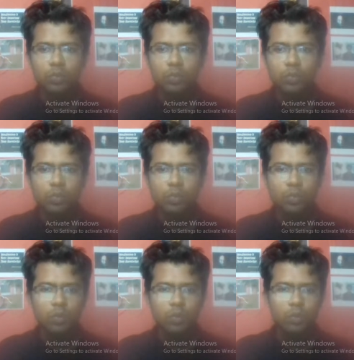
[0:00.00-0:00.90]

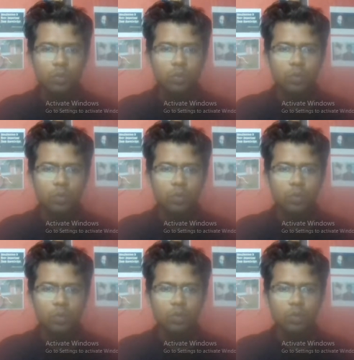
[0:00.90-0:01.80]

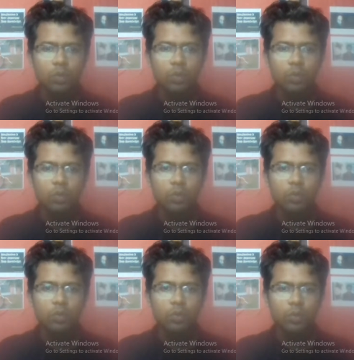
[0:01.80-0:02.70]

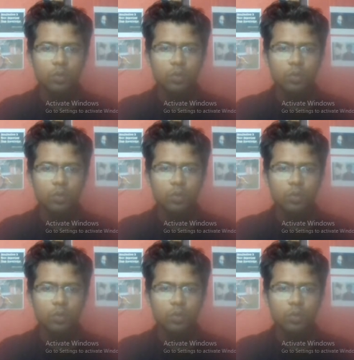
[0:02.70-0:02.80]
[no speech]